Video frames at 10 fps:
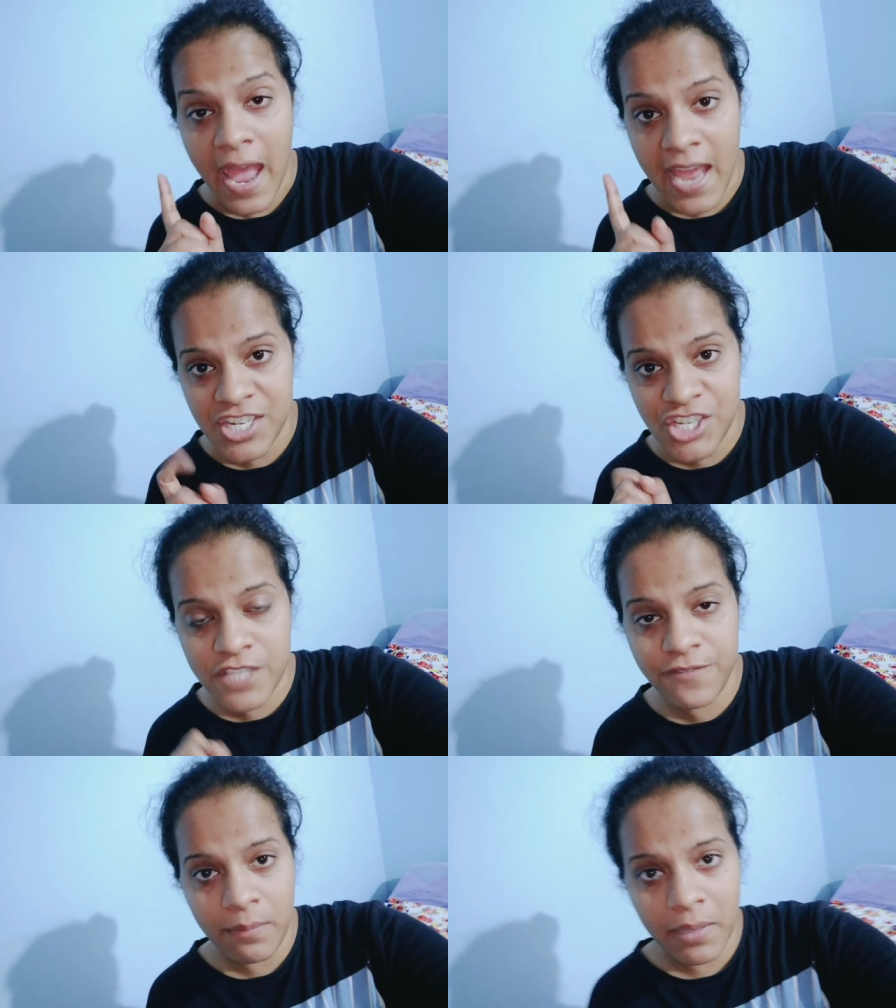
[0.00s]
and
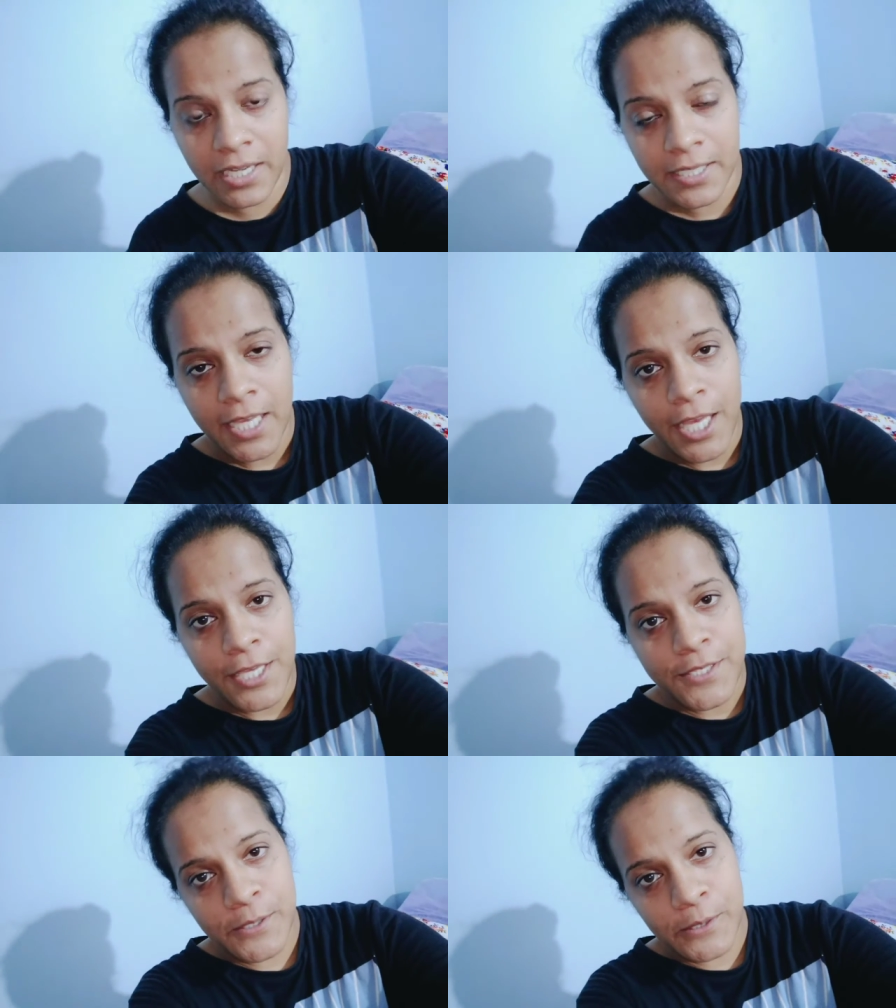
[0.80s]
she's female
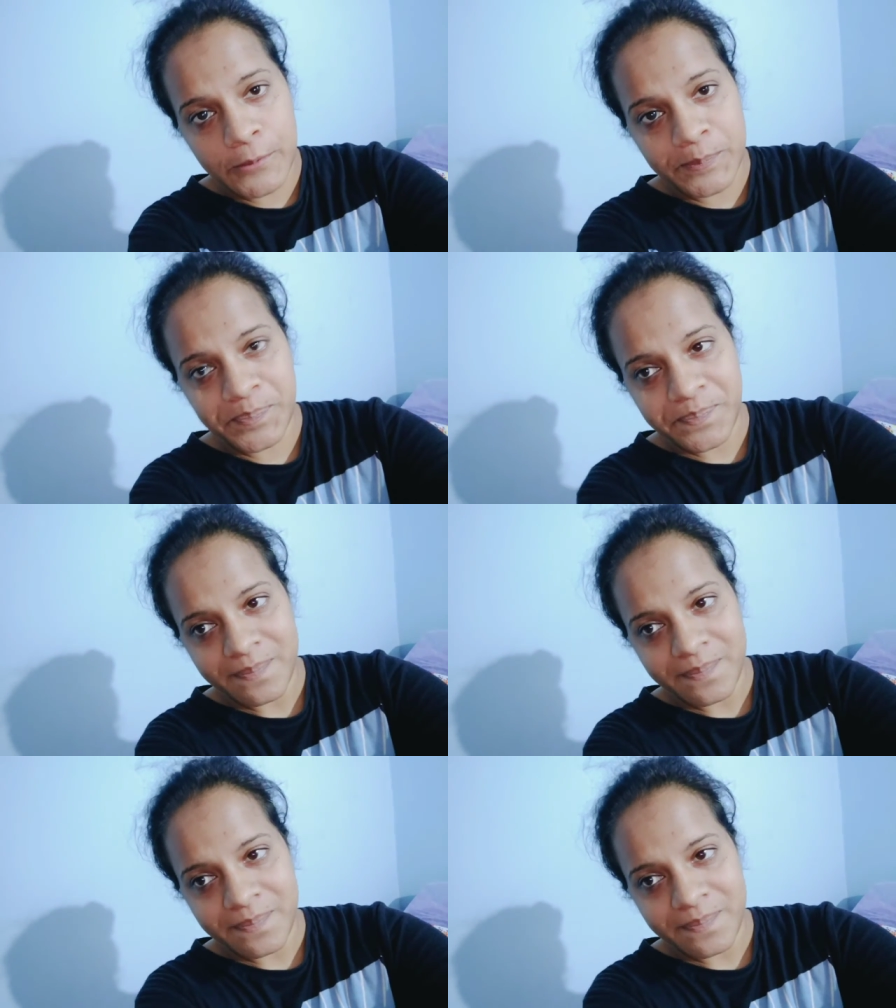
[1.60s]
so um,